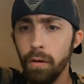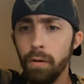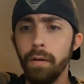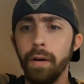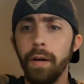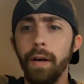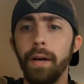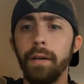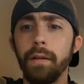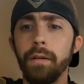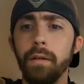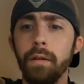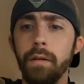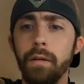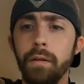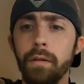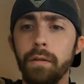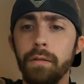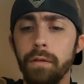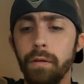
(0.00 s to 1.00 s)
Okay,
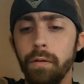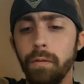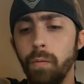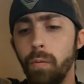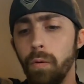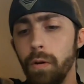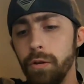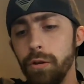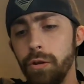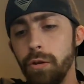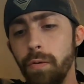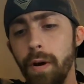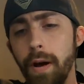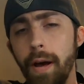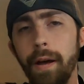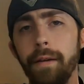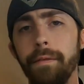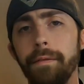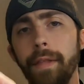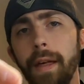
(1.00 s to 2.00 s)
so once you
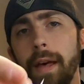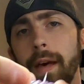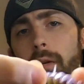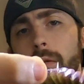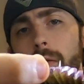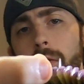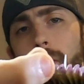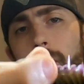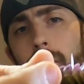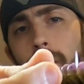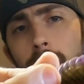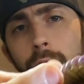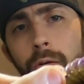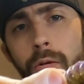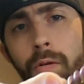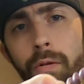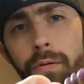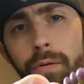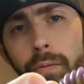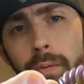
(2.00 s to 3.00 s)
have that
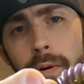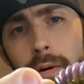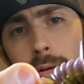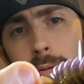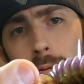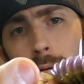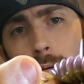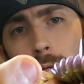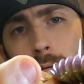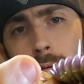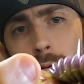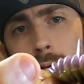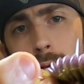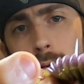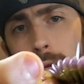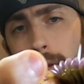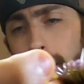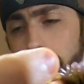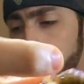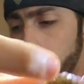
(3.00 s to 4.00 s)
all the way through,
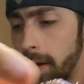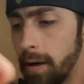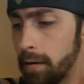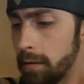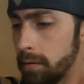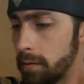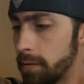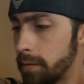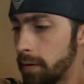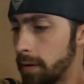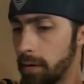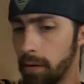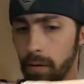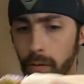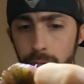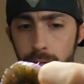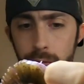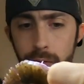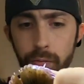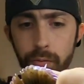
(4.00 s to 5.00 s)
like that, you're then
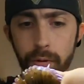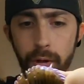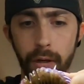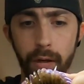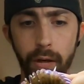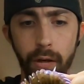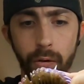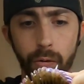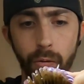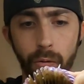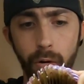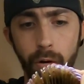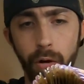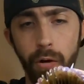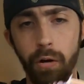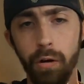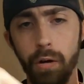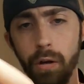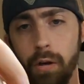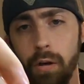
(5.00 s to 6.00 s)
going to take your
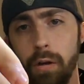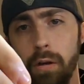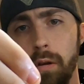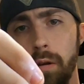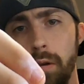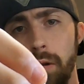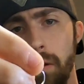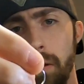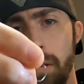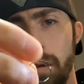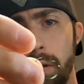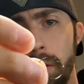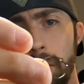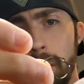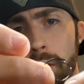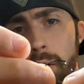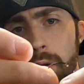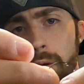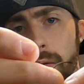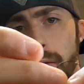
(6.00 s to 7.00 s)
hook.
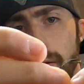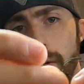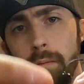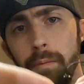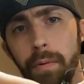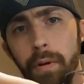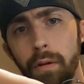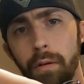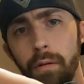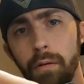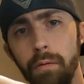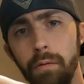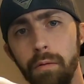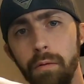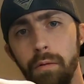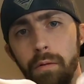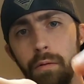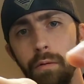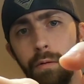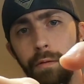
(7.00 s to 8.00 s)
I got me a
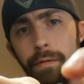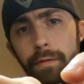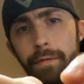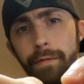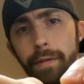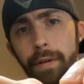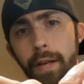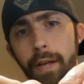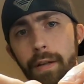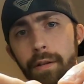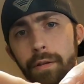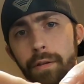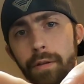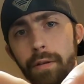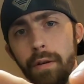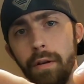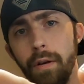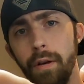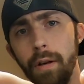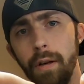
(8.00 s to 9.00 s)
little
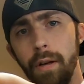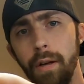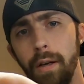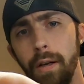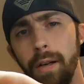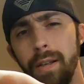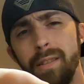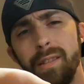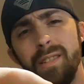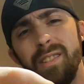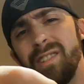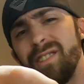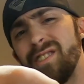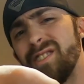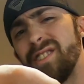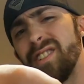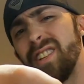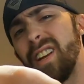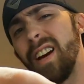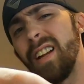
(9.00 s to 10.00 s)
finesse. I guess this
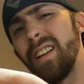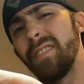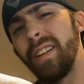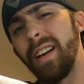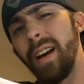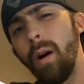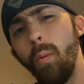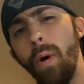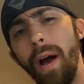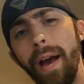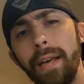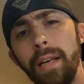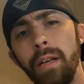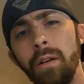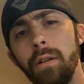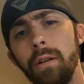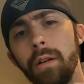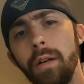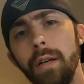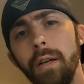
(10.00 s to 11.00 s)
is kind of like a
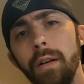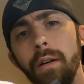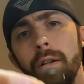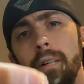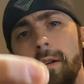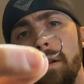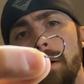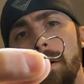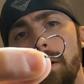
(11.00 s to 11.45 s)
wacky hook here.